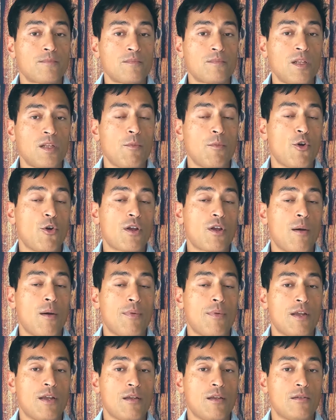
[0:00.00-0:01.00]
motor
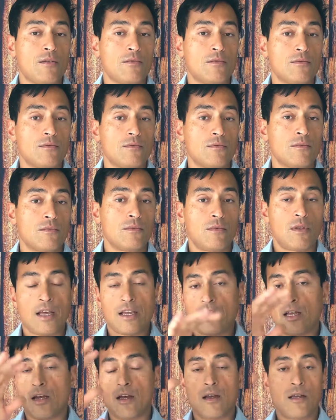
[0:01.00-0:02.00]
company,
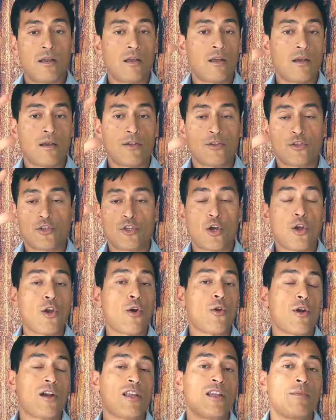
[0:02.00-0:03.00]
like a
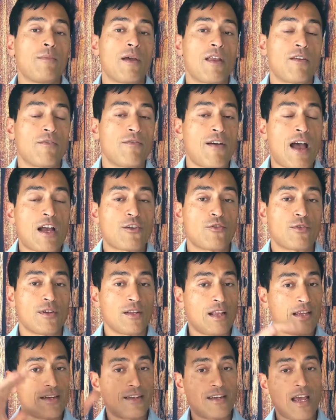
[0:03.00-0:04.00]
Toyota lean manufacturing,
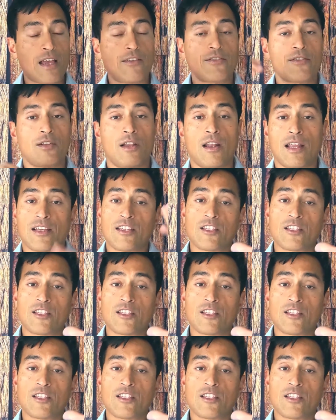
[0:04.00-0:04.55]
like Tesla, like